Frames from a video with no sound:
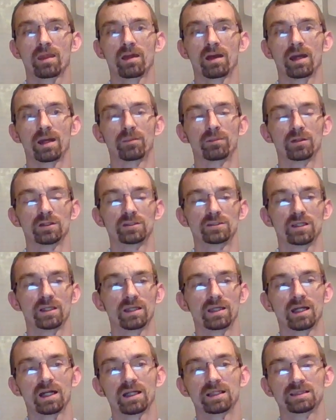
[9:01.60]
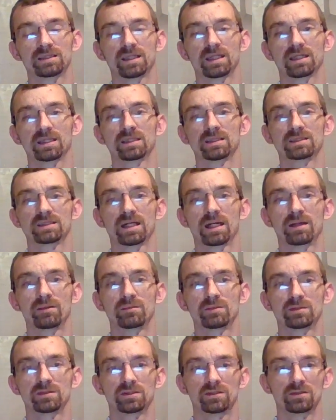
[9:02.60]
I appreciate you guys taking the
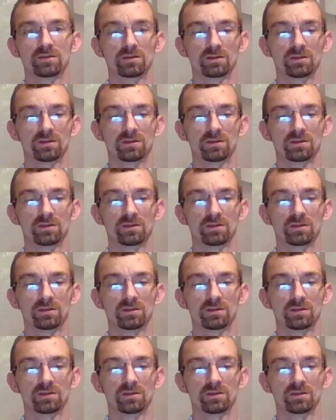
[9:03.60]
time to